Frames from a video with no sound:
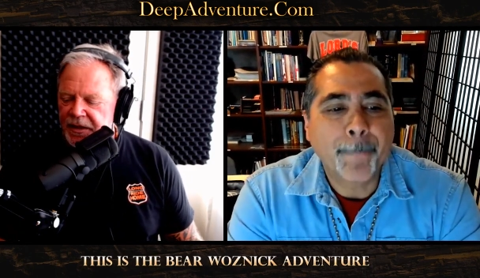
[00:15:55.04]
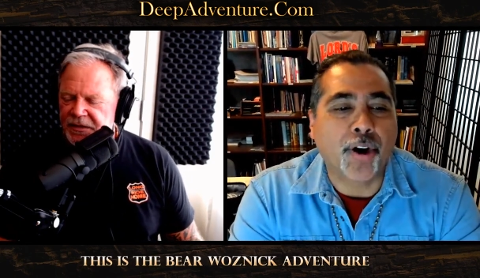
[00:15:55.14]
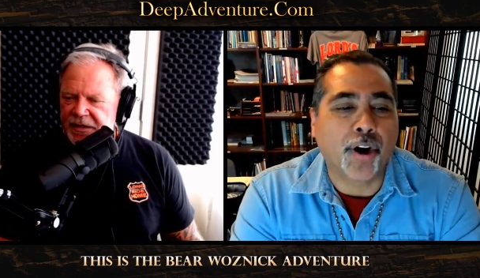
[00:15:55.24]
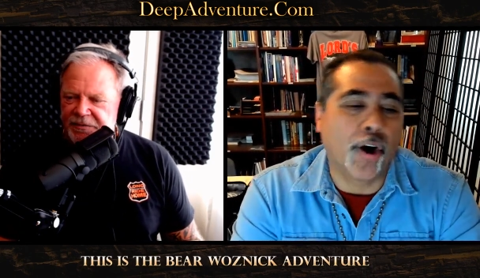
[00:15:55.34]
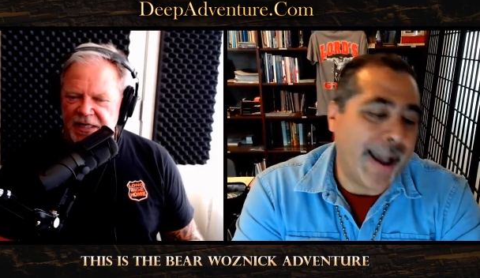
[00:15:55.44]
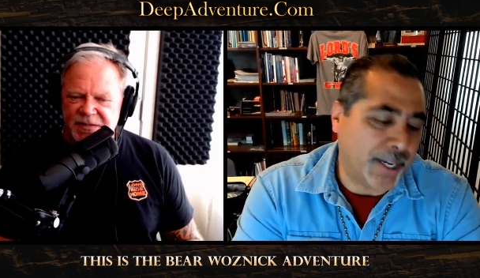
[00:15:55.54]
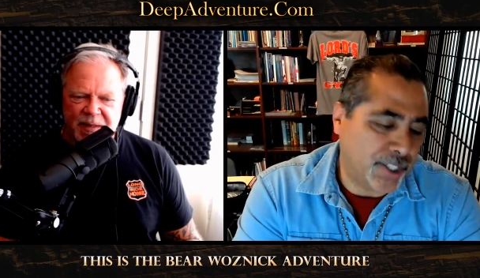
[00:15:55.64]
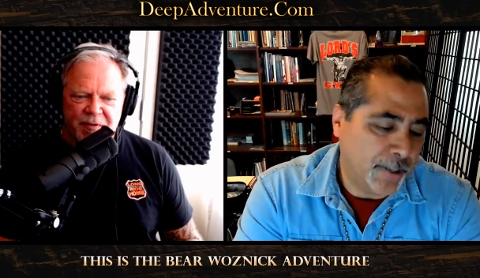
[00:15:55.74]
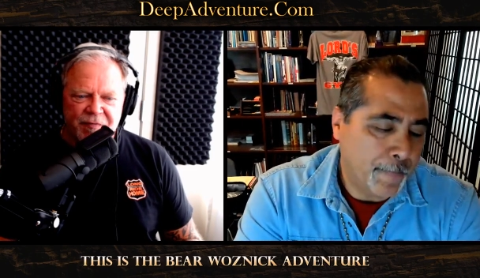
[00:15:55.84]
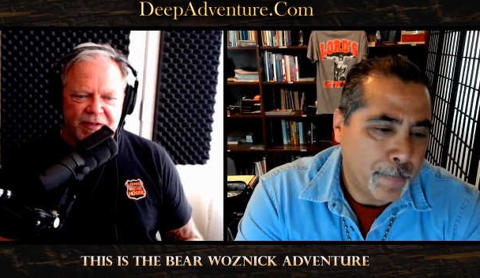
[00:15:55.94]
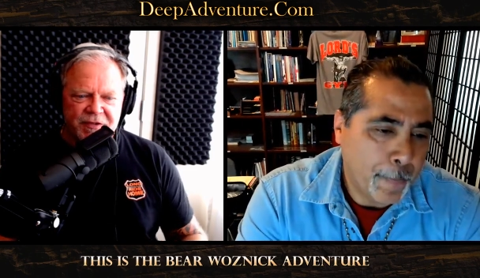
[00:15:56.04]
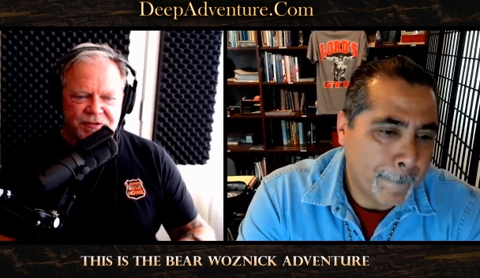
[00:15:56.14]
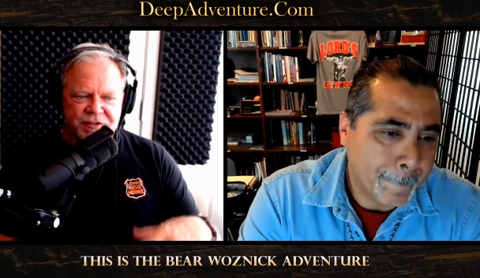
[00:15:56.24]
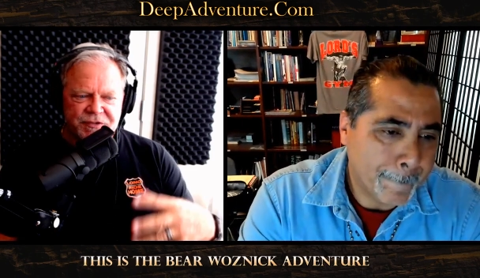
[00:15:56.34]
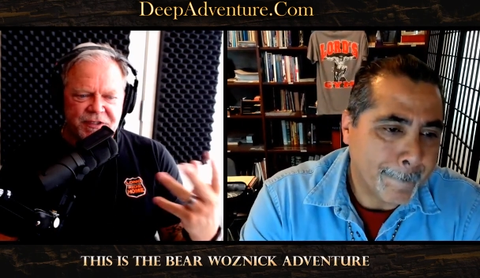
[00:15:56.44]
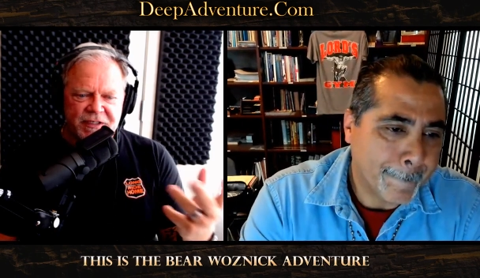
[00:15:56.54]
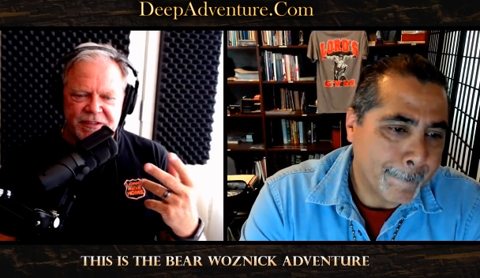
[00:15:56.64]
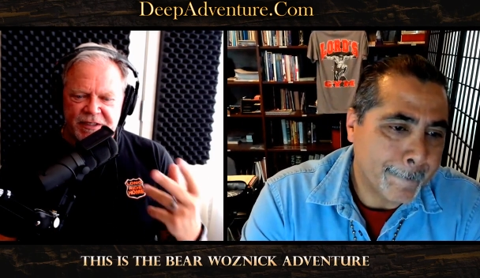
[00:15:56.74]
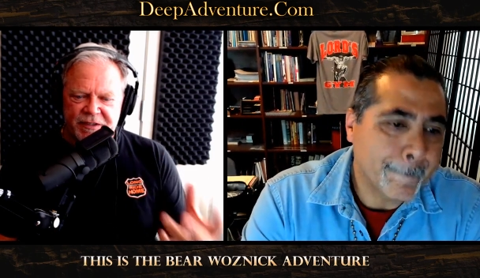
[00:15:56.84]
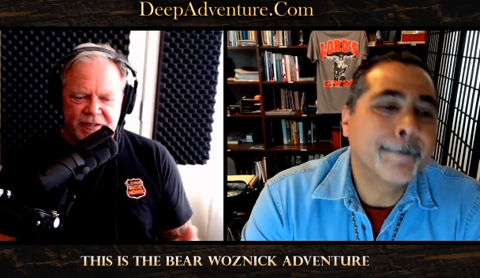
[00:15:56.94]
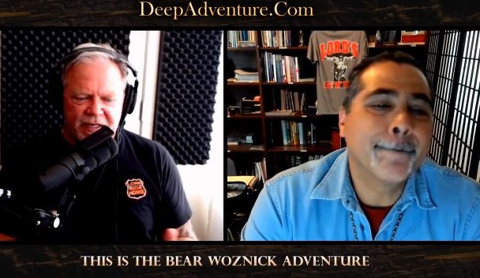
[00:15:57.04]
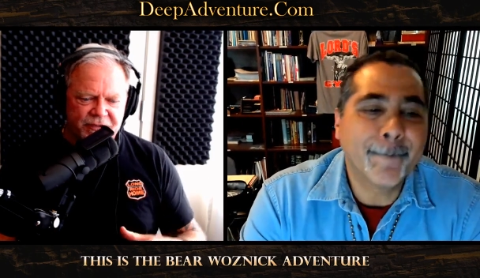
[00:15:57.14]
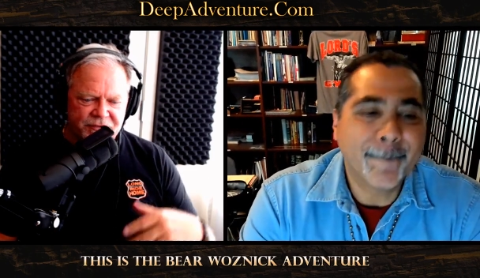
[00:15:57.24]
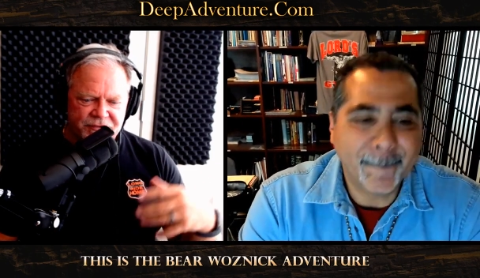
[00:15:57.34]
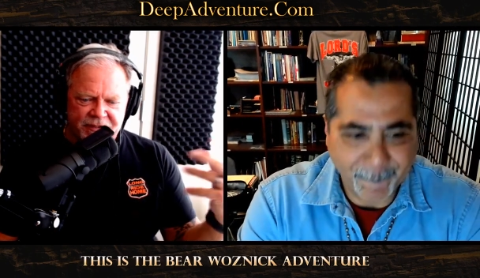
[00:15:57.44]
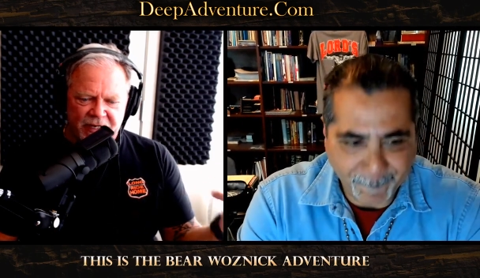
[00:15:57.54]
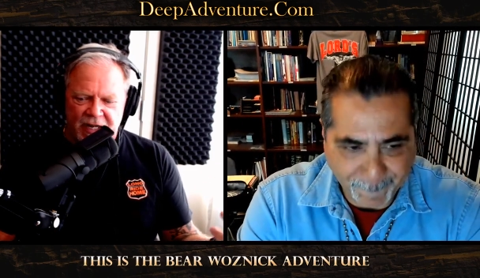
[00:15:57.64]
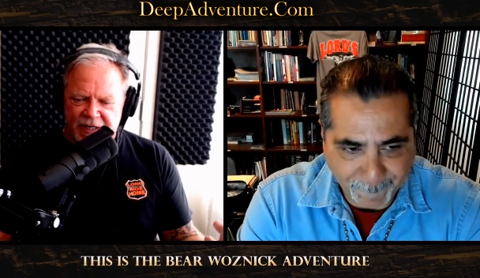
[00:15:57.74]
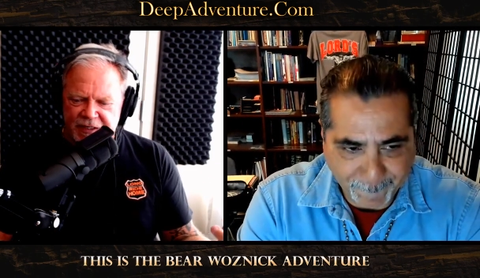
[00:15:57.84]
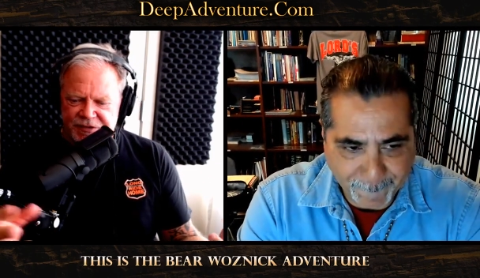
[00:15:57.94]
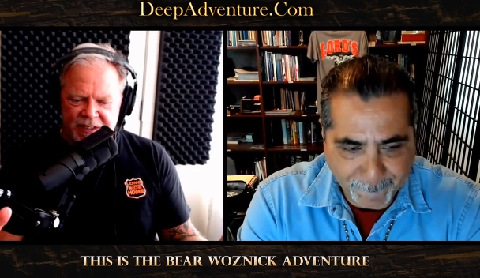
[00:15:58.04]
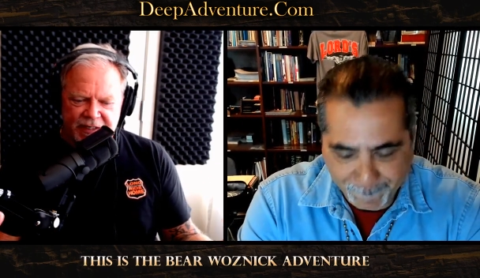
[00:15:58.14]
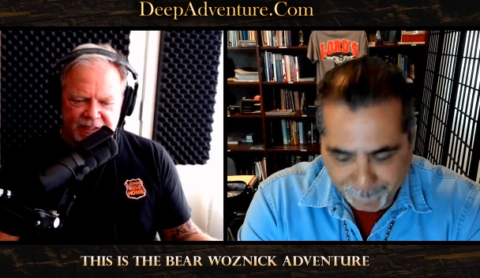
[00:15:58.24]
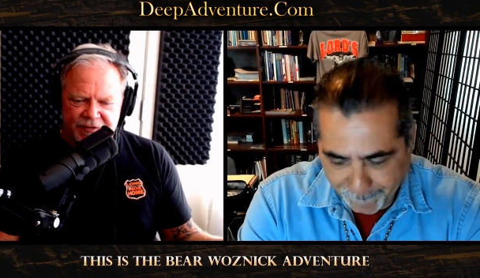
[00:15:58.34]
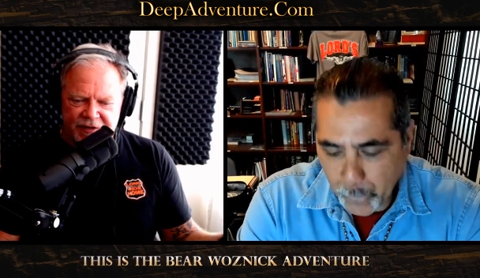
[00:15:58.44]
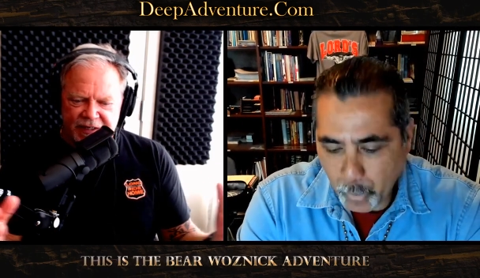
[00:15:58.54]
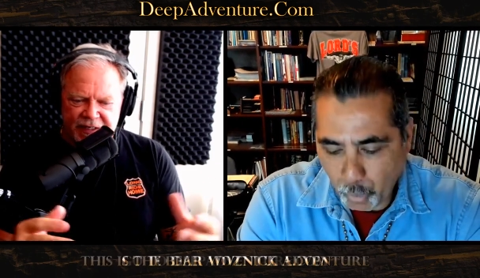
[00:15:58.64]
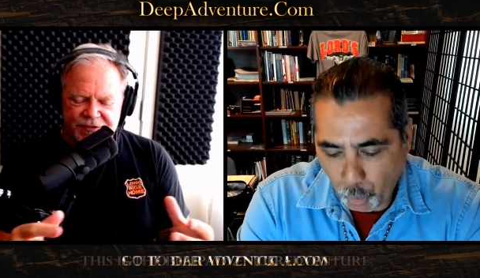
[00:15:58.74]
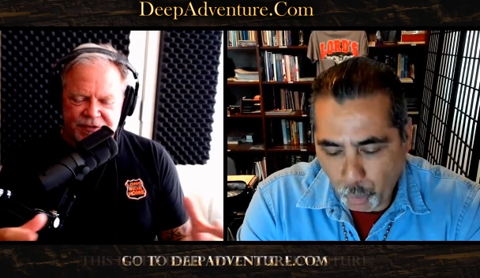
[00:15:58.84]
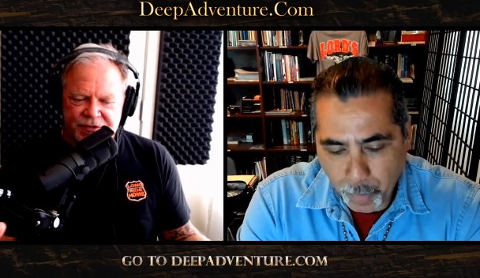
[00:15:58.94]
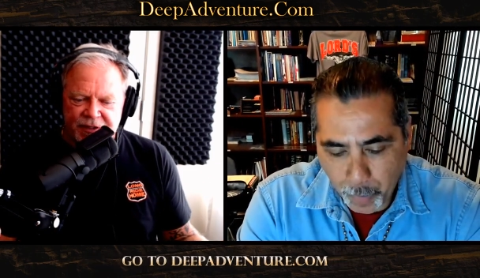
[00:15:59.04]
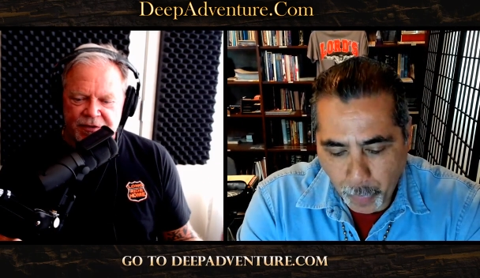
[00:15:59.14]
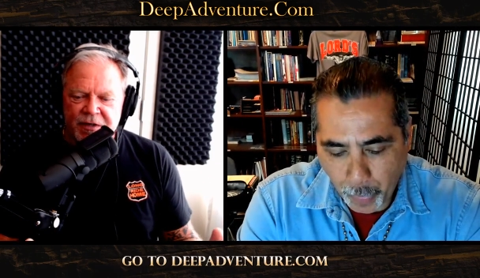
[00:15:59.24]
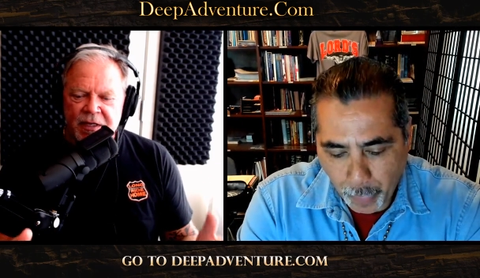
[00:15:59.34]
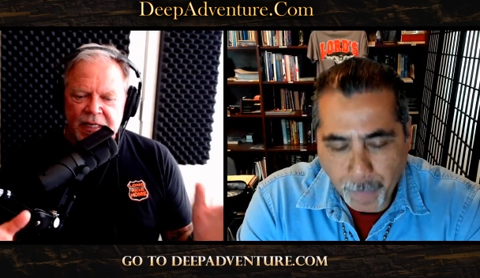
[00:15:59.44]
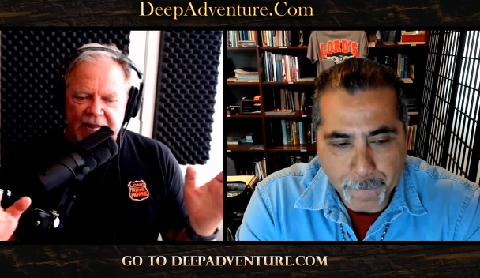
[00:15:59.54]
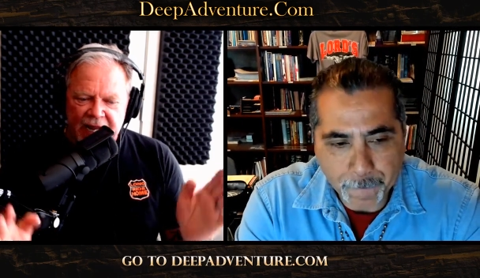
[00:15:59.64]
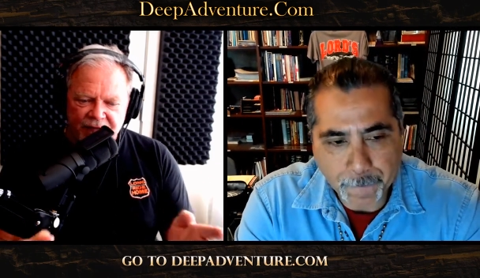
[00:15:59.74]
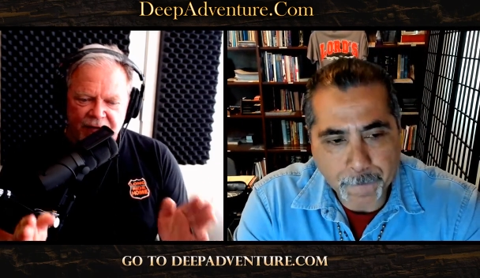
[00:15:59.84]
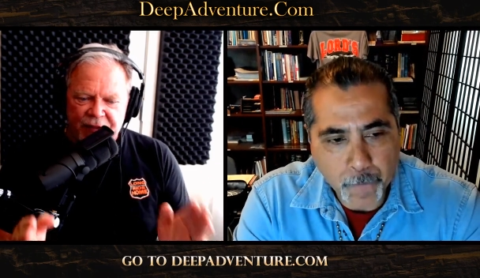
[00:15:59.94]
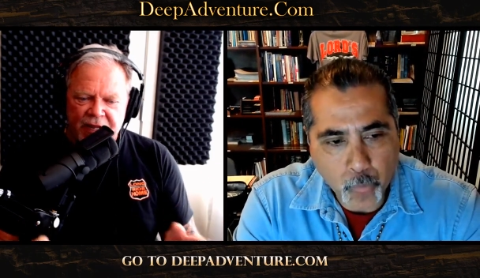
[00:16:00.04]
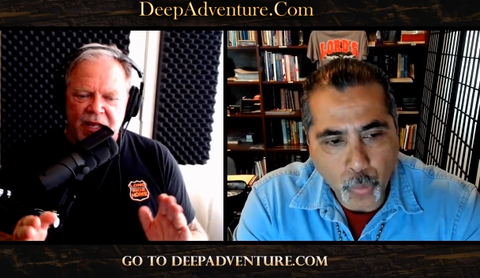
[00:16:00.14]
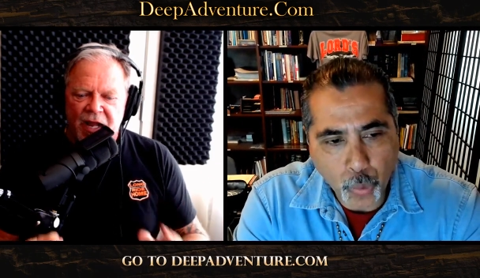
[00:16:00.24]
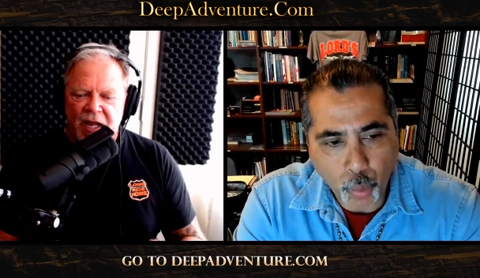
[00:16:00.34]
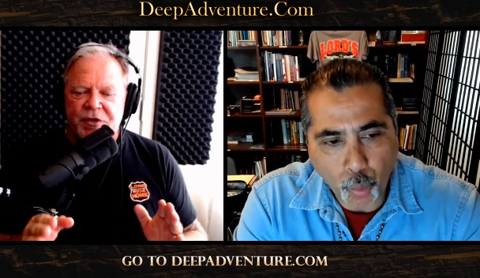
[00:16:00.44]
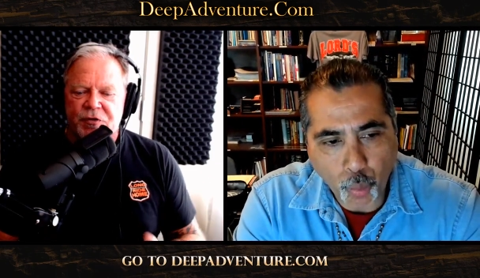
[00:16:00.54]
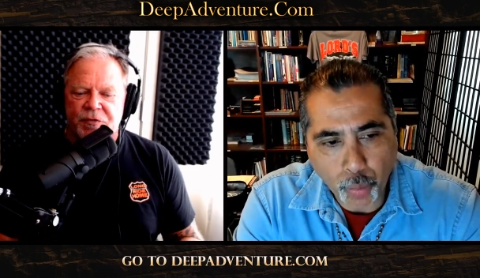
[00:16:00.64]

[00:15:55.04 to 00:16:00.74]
Speaker 1: Correct. Sometimes people think there's this yin and yang, there's God and Satan, and they're against each other. Everything God